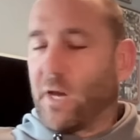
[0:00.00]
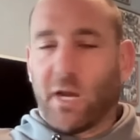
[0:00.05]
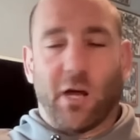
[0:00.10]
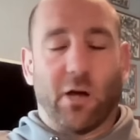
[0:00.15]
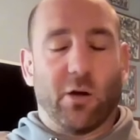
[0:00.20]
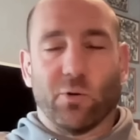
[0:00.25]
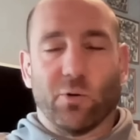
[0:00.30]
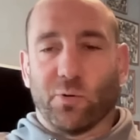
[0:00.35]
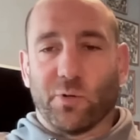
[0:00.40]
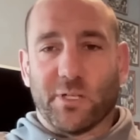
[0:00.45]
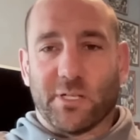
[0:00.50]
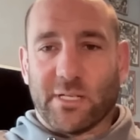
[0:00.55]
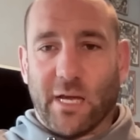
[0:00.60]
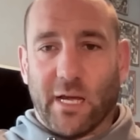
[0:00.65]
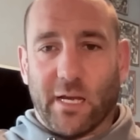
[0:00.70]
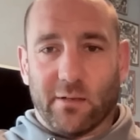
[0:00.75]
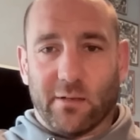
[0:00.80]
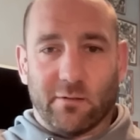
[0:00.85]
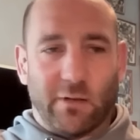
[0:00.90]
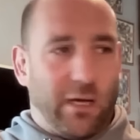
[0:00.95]
And I always
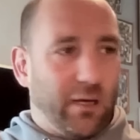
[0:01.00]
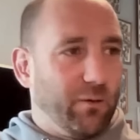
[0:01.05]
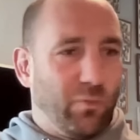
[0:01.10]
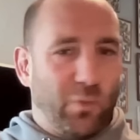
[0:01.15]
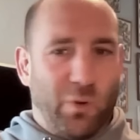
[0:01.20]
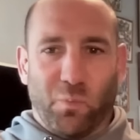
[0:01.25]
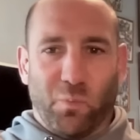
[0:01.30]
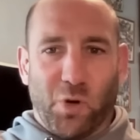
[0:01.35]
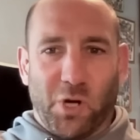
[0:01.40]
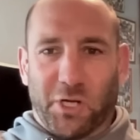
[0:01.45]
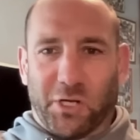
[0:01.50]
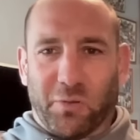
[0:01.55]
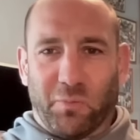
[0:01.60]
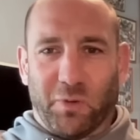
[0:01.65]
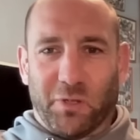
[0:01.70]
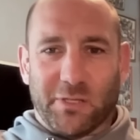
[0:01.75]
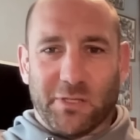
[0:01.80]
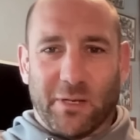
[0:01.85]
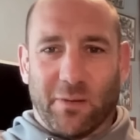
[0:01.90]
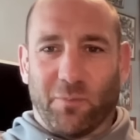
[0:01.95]
say, like when working
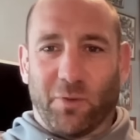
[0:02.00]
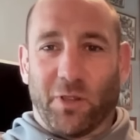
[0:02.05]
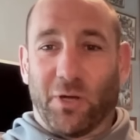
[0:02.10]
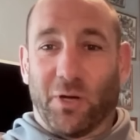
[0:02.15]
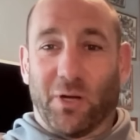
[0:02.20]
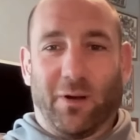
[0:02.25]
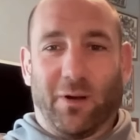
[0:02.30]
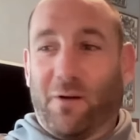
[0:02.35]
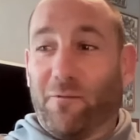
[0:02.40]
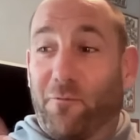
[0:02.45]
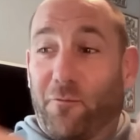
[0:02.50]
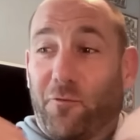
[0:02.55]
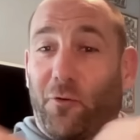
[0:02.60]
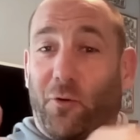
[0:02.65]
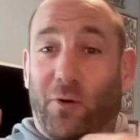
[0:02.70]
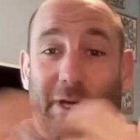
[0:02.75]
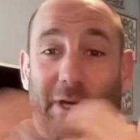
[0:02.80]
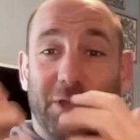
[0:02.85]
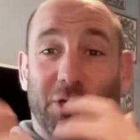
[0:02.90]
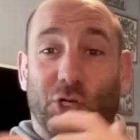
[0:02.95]
with someone that
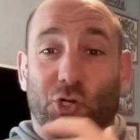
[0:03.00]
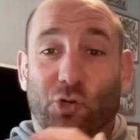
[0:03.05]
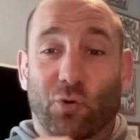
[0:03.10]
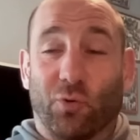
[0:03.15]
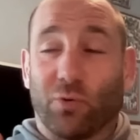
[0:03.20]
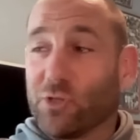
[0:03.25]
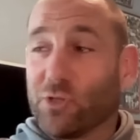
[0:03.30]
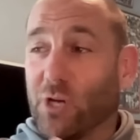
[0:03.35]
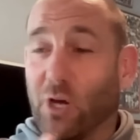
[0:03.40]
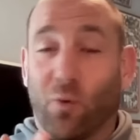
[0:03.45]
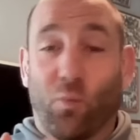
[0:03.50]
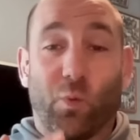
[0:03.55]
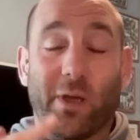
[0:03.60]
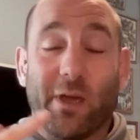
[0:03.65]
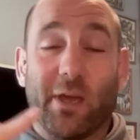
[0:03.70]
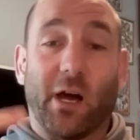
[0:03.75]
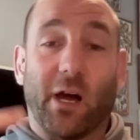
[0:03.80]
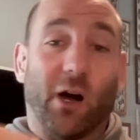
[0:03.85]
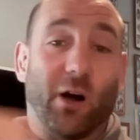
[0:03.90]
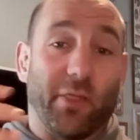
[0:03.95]
for in the short term,
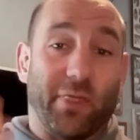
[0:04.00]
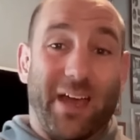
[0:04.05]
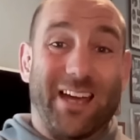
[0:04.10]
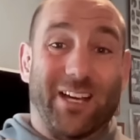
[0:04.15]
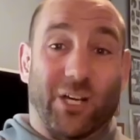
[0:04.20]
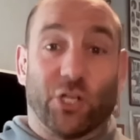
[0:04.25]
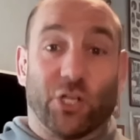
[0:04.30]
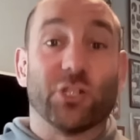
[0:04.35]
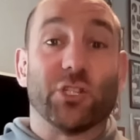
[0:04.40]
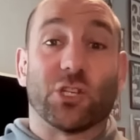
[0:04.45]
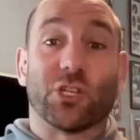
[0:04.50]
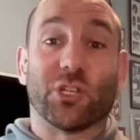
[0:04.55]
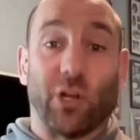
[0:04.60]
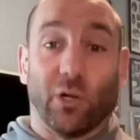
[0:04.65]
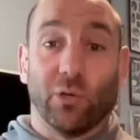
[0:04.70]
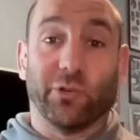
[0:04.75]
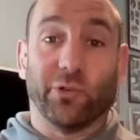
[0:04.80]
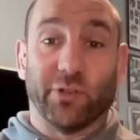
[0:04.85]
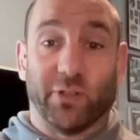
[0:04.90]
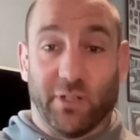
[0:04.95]
we are their
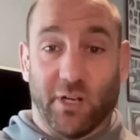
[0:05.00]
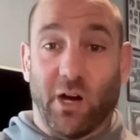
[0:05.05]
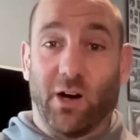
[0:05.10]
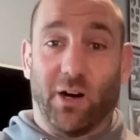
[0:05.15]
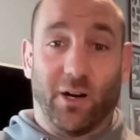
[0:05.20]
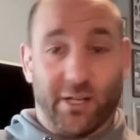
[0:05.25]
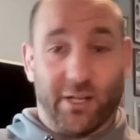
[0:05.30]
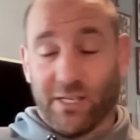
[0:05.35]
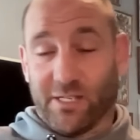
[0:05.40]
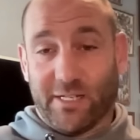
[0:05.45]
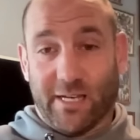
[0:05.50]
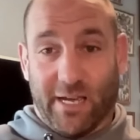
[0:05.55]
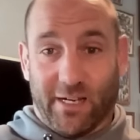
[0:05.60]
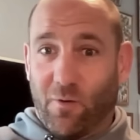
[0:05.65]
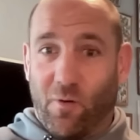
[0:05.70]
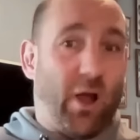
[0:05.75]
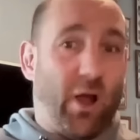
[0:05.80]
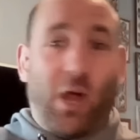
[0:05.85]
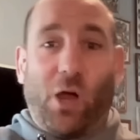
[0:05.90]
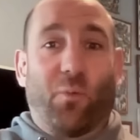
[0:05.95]
consultant architect,
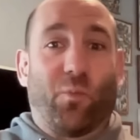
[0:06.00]
right?